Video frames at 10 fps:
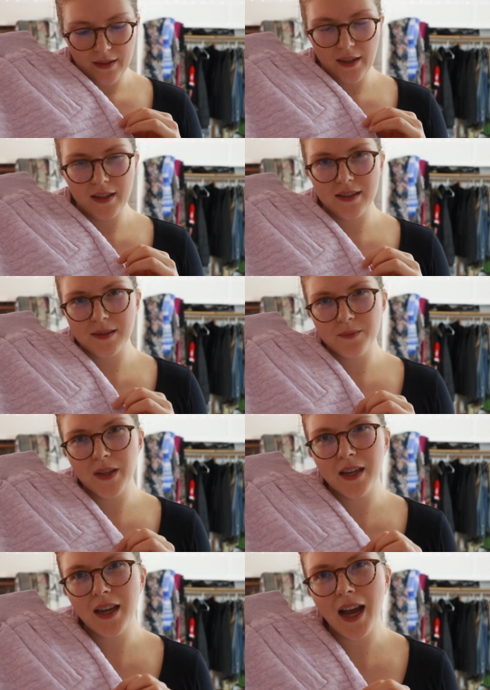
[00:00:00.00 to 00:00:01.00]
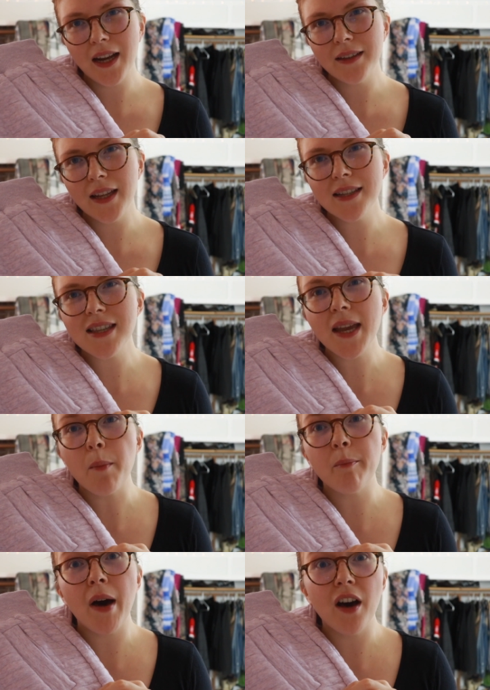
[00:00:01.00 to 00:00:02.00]
it's like
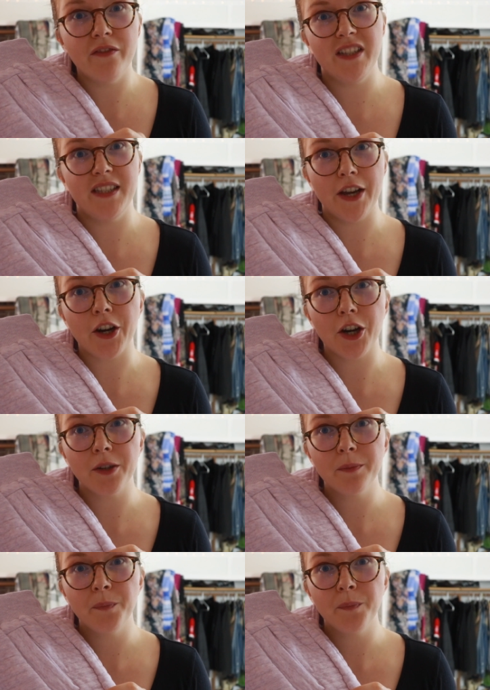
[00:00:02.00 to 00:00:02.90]
a puff sticker.